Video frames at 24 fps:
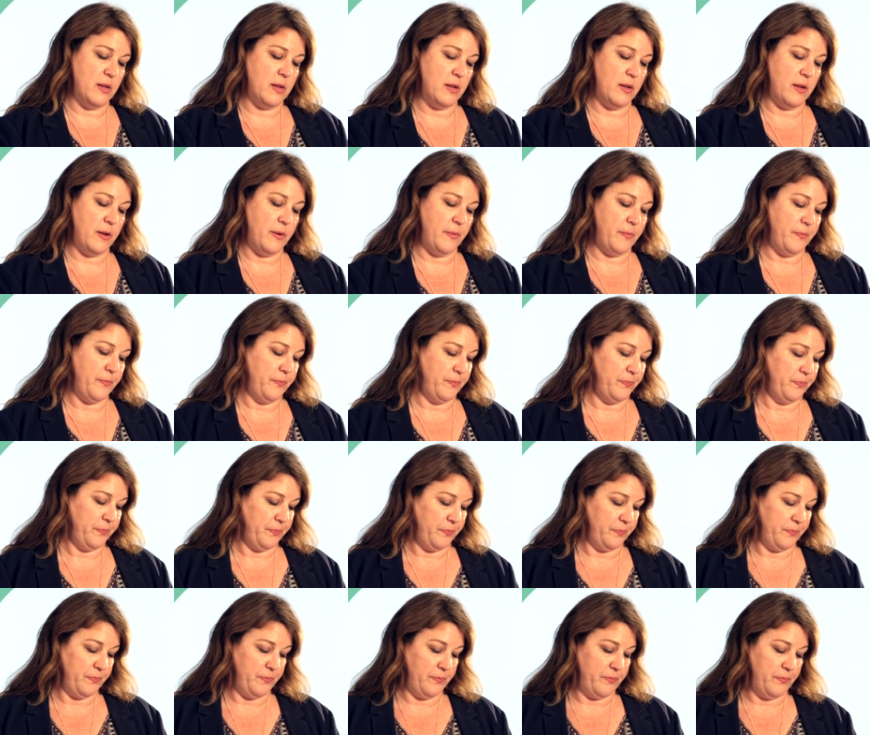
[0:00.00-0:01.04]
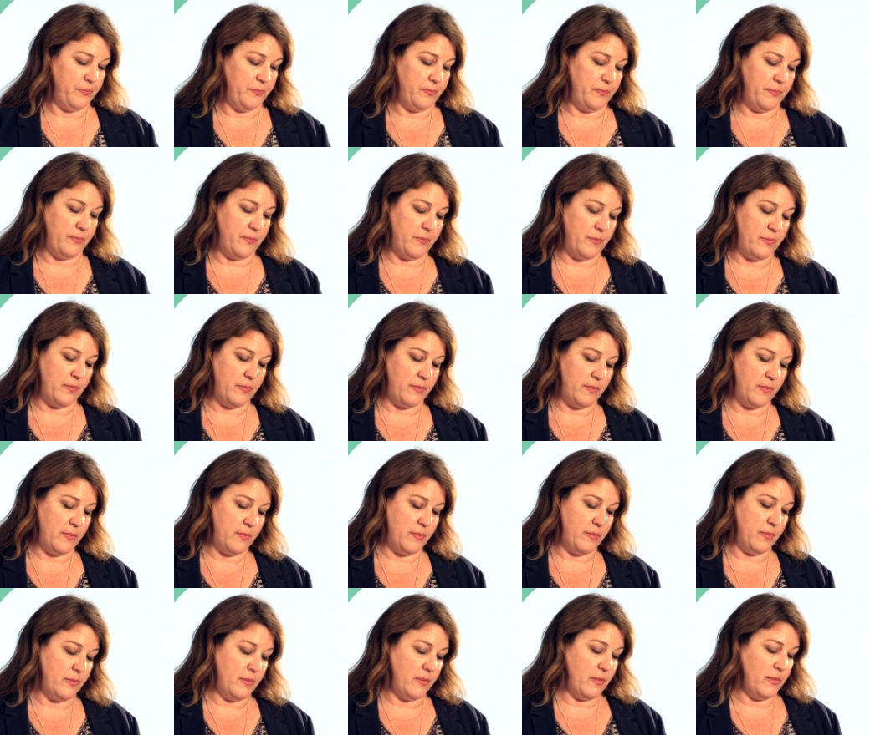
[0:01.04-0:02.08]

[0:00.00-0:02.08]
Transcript: [no speech]